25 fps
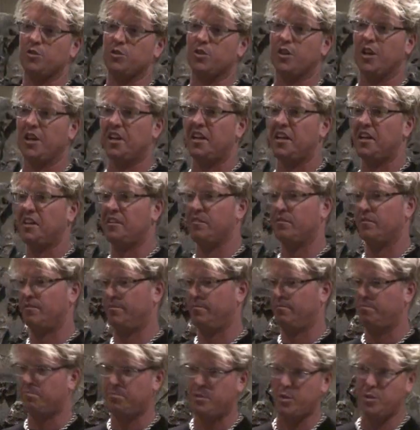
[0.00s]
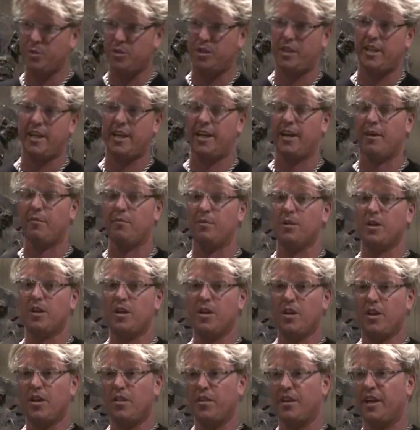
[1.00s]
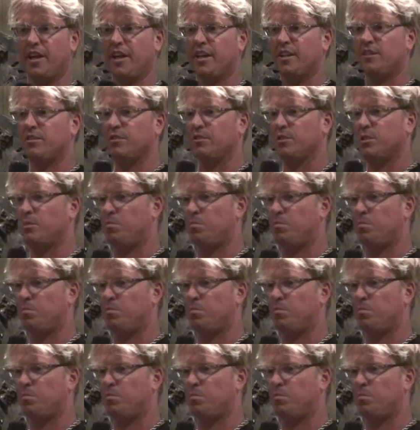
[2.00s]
training, boot camp. They had us on